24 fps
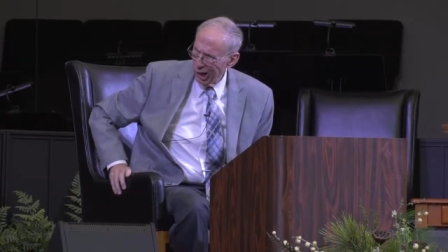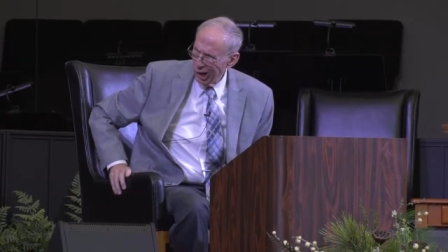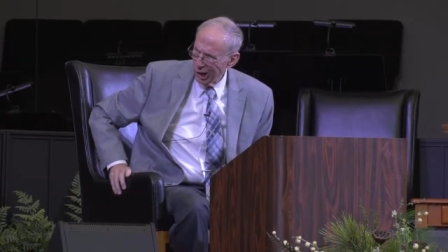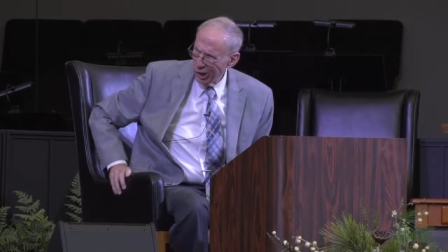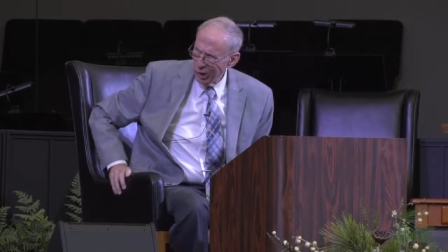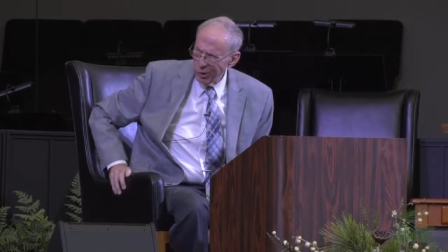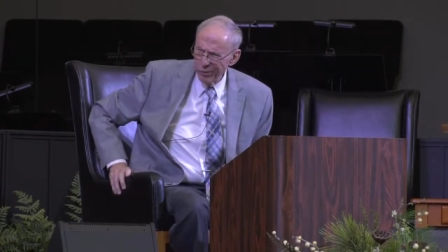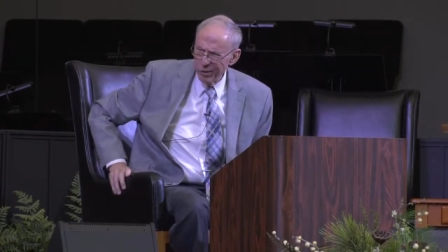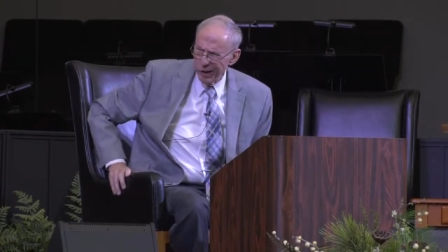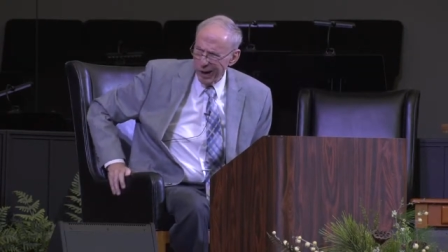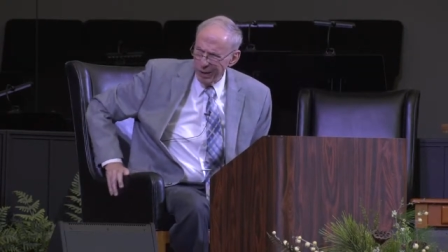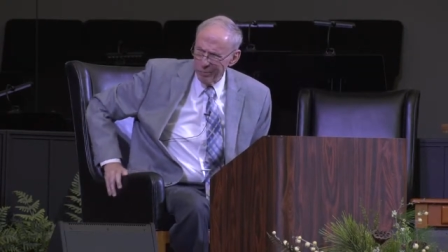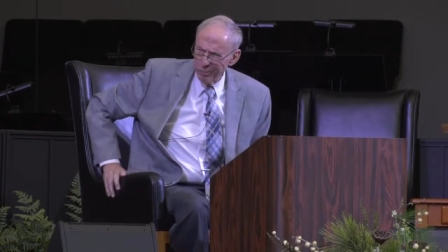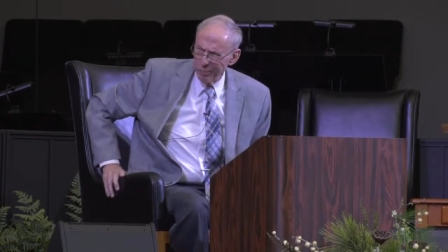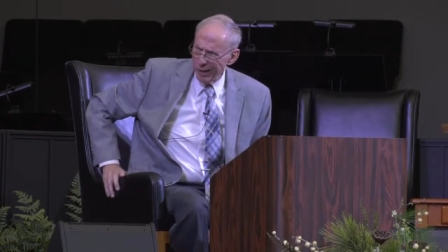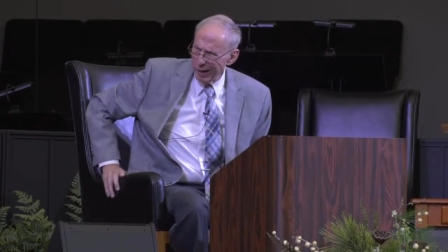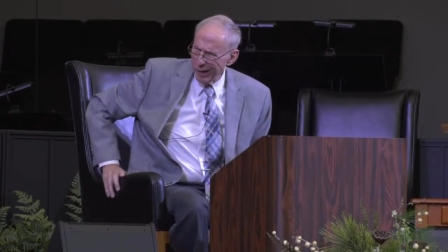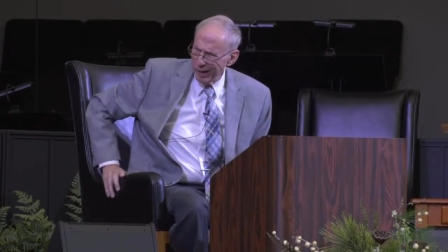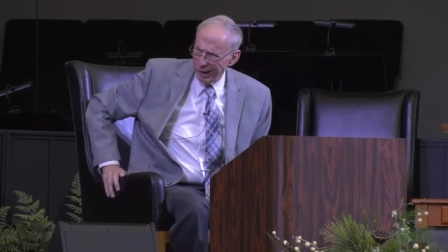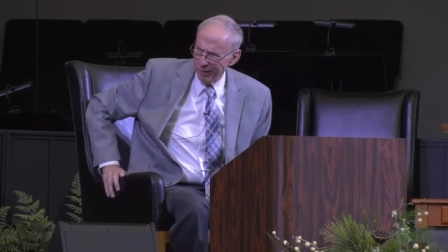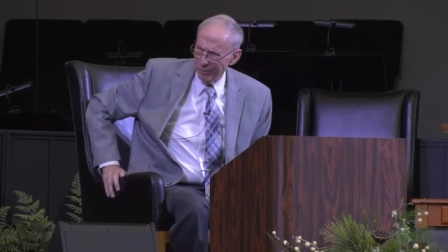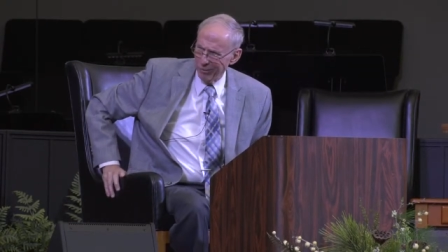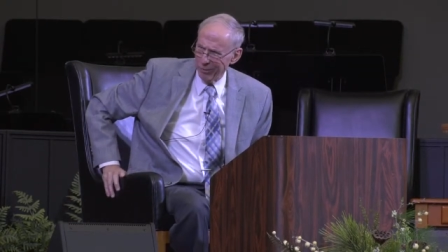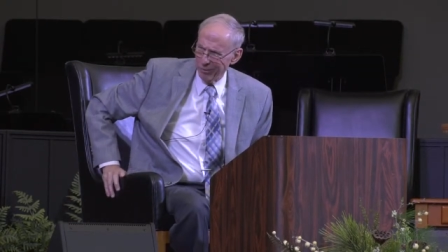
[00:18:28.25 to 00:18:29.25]
you got me
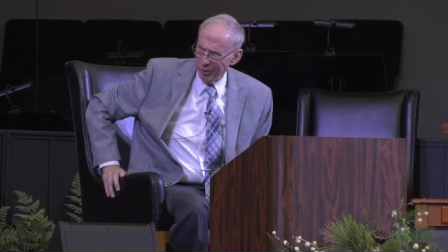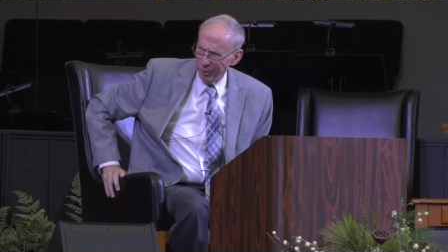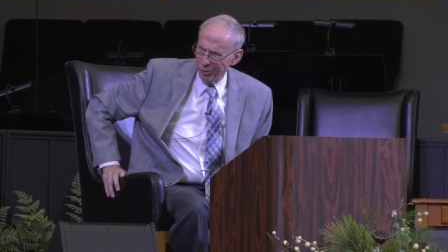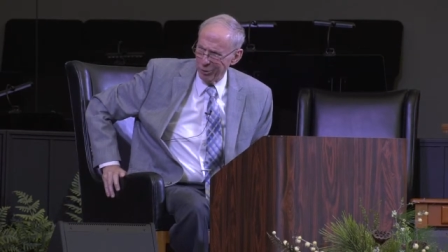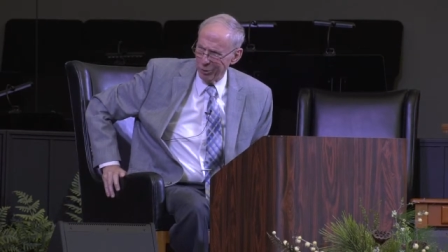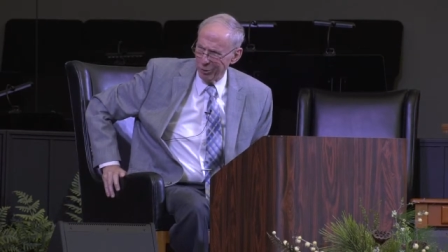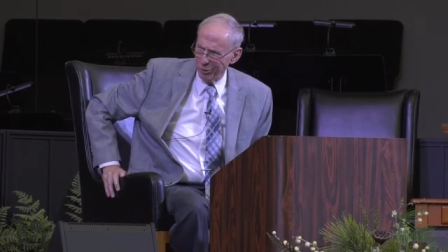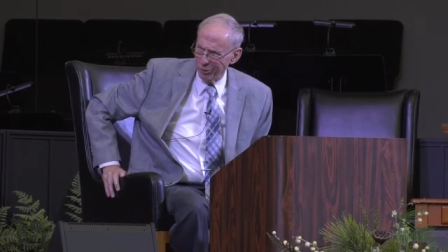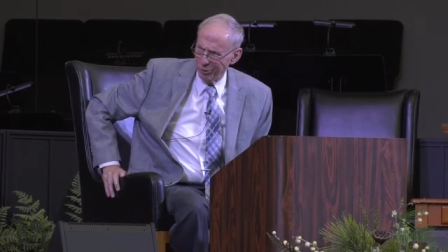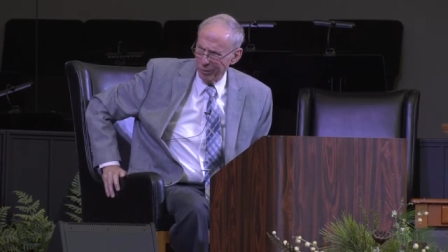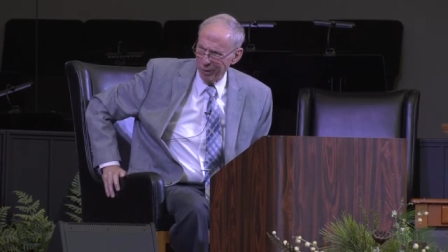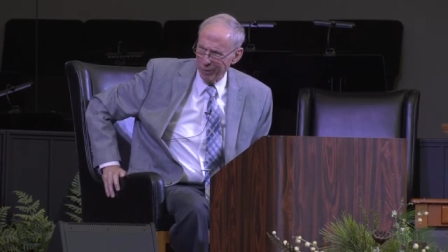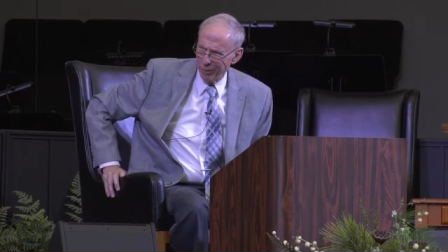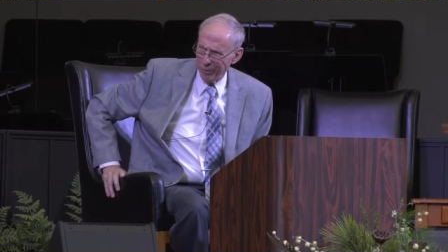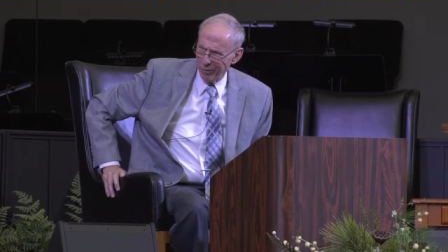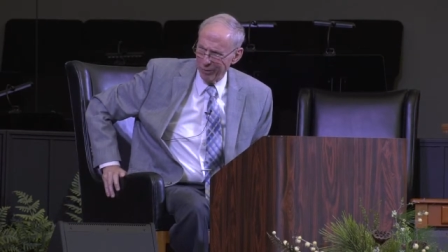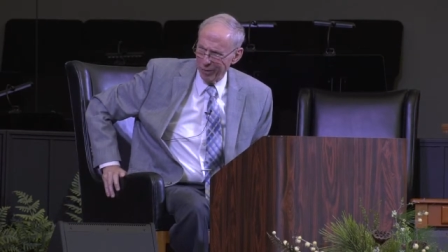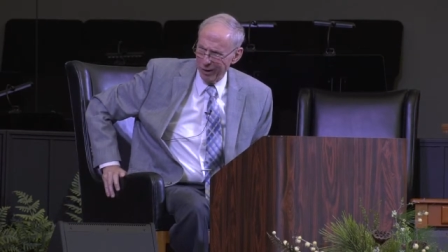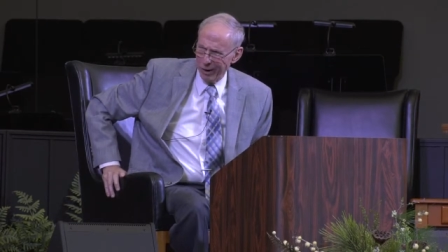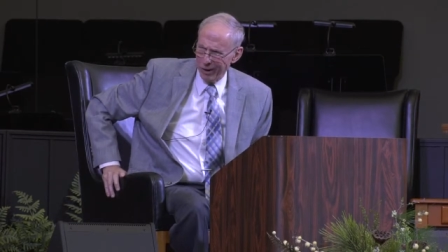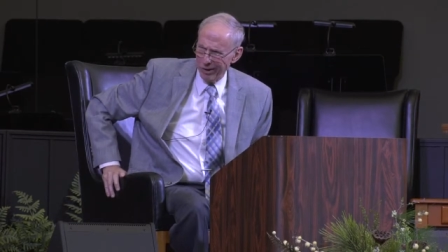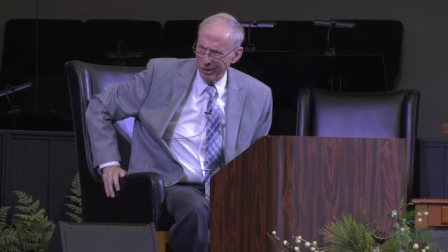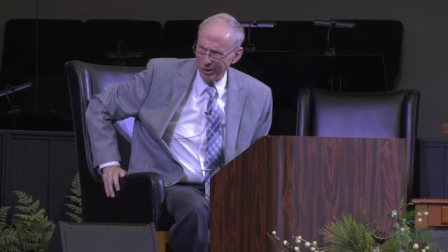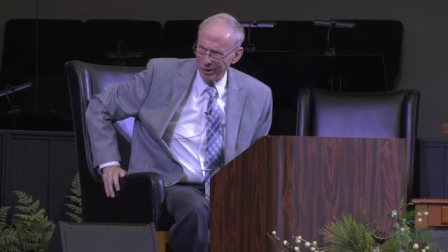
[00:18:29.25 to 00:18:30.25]
confused, Brother
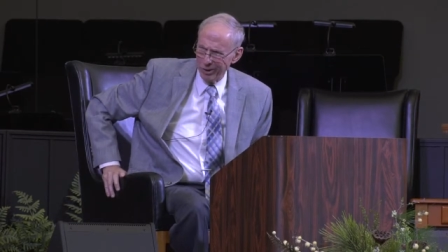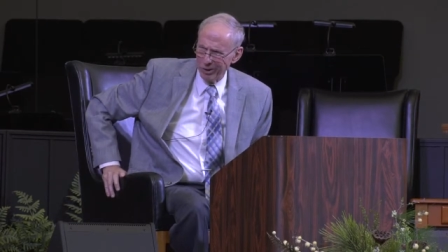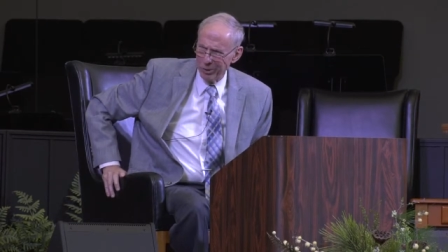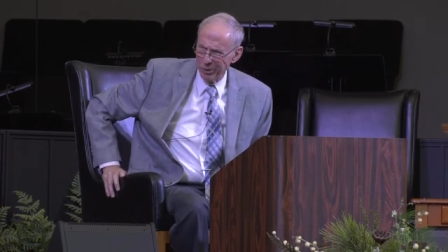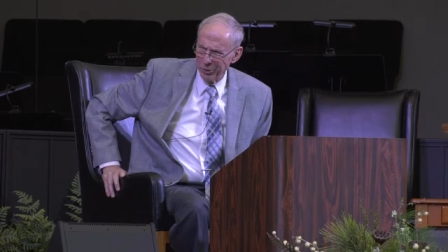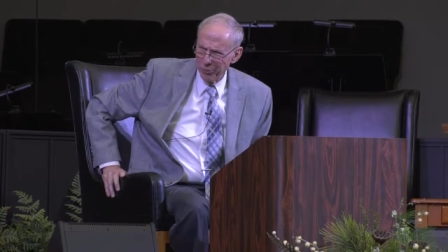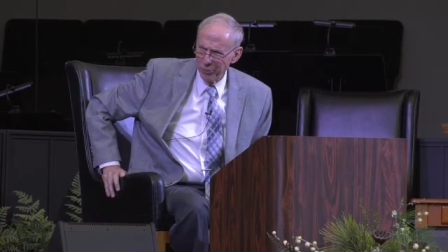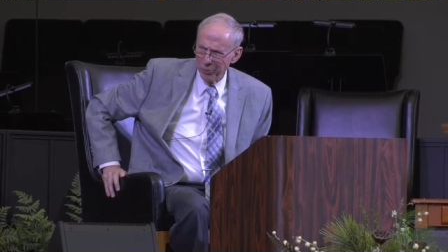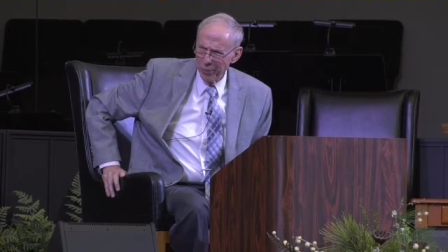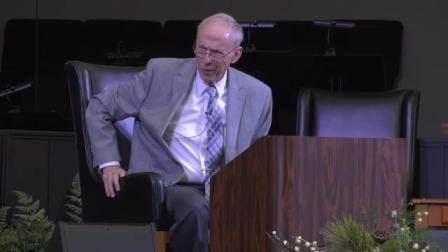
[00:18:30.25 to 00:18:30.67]
Flanders.